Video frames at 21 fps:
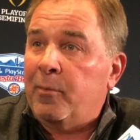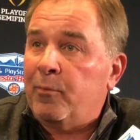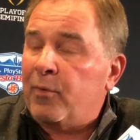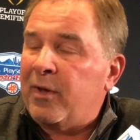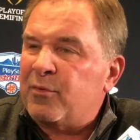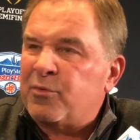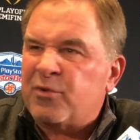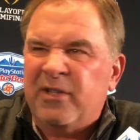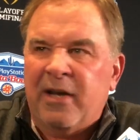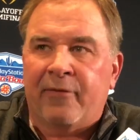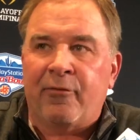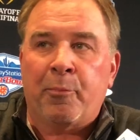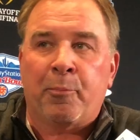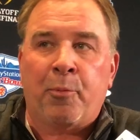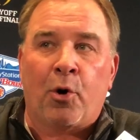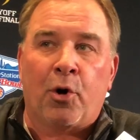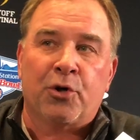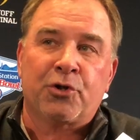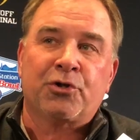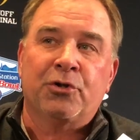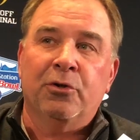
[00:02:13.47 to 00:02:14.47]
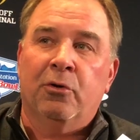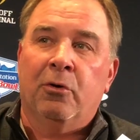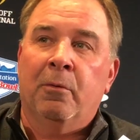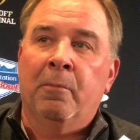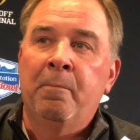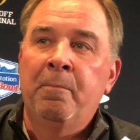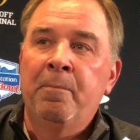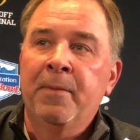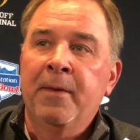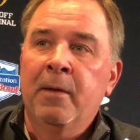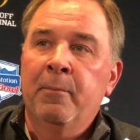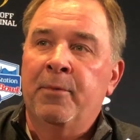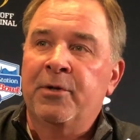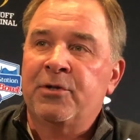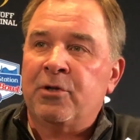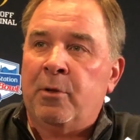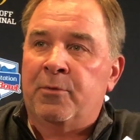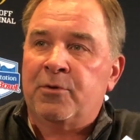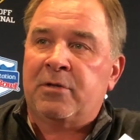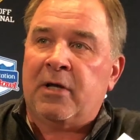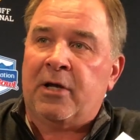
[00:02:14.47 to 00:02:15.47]
it was never personal, but
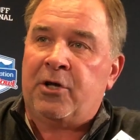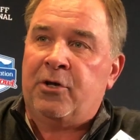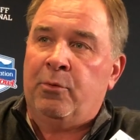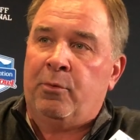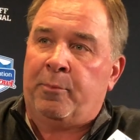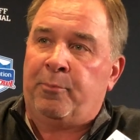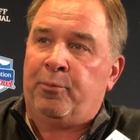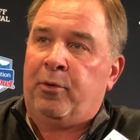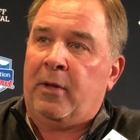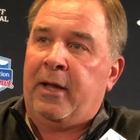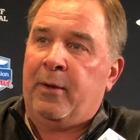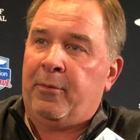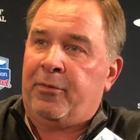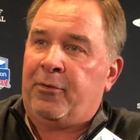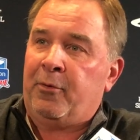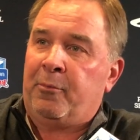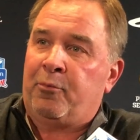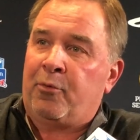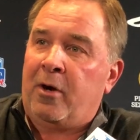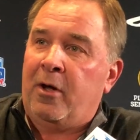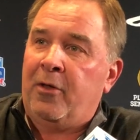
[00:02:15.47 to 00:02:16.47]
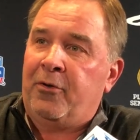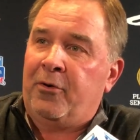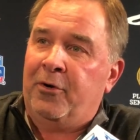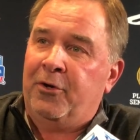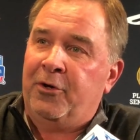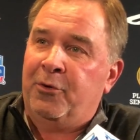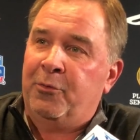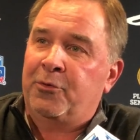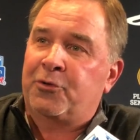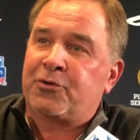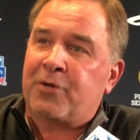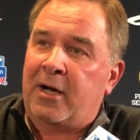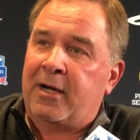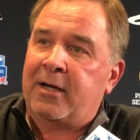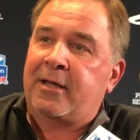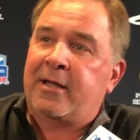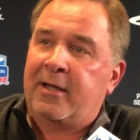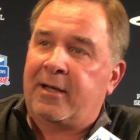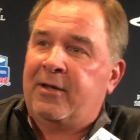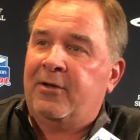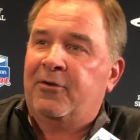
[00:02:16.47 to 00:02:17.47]
it's almost like you were playing with your brother and you were trying
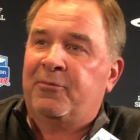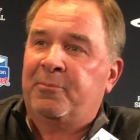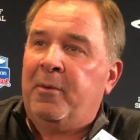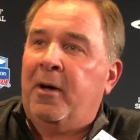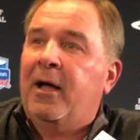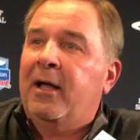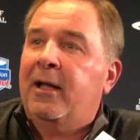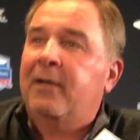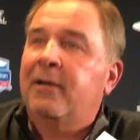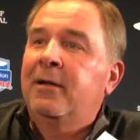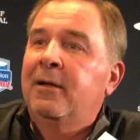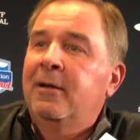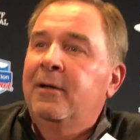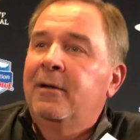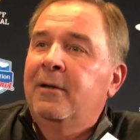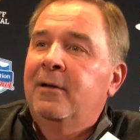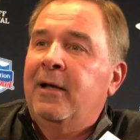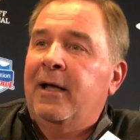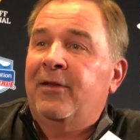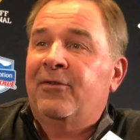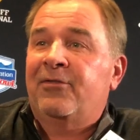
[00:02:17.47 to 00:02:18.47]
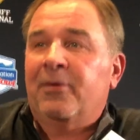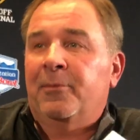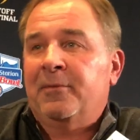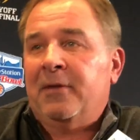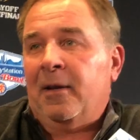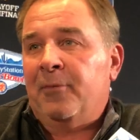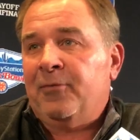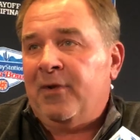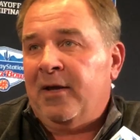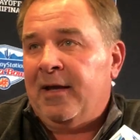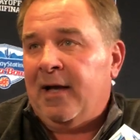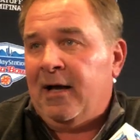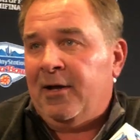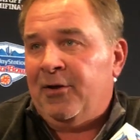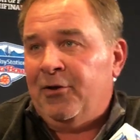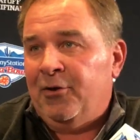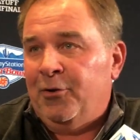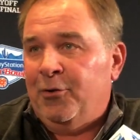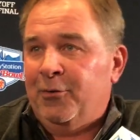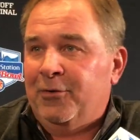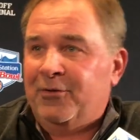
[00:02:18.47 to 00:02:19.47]
to kick his butt. And sometimes he got
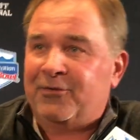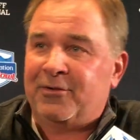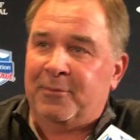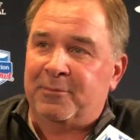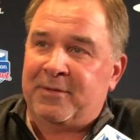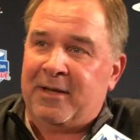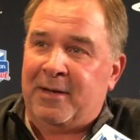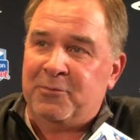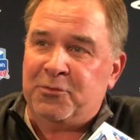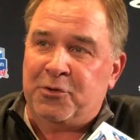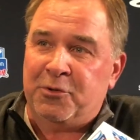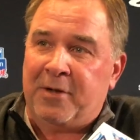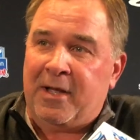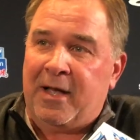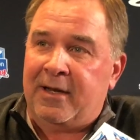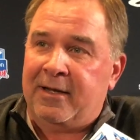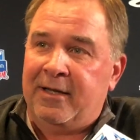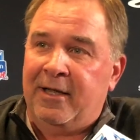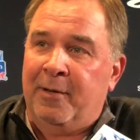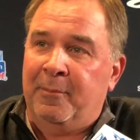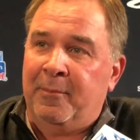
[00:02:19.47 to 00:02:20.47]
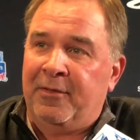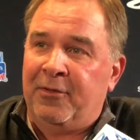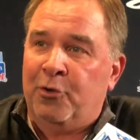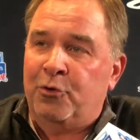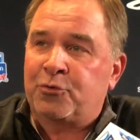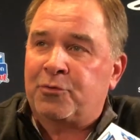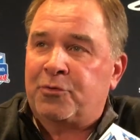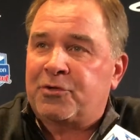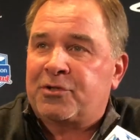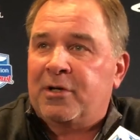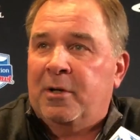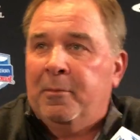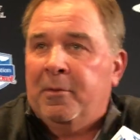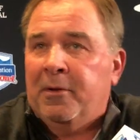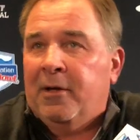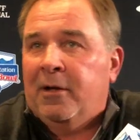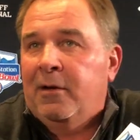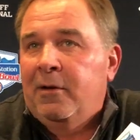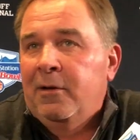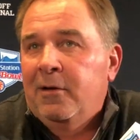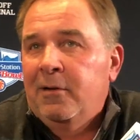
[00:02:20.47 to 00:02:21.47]
you and sometimes you got him. And those were
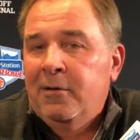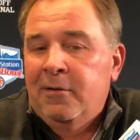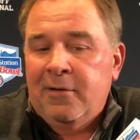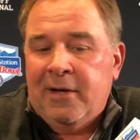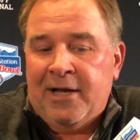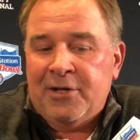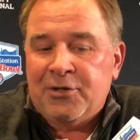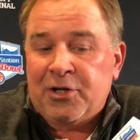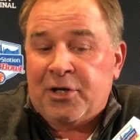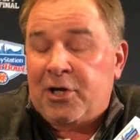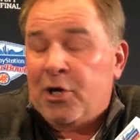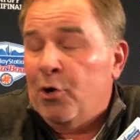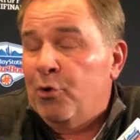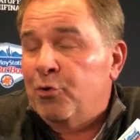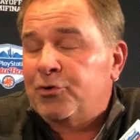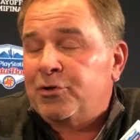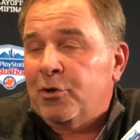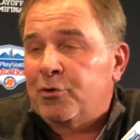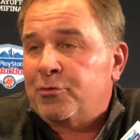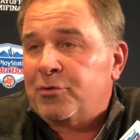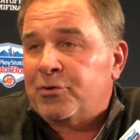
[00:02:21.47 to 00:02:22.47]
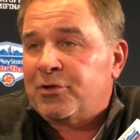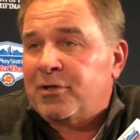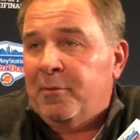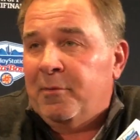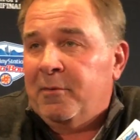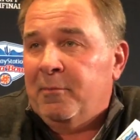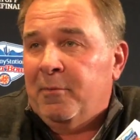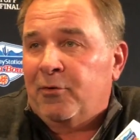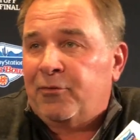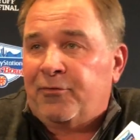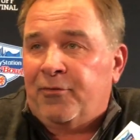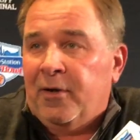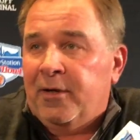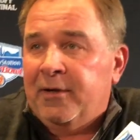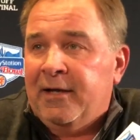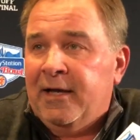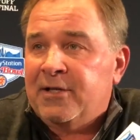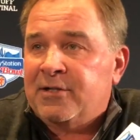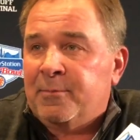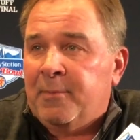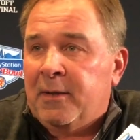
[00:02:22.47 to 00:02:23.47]
as a coach, those are some of the most fun
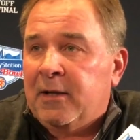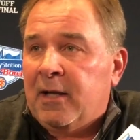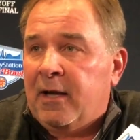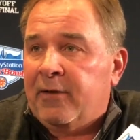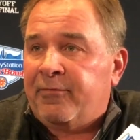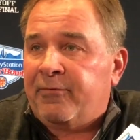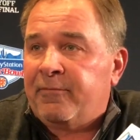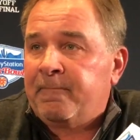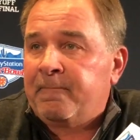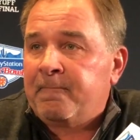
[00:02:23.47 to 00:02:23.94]
days of my life.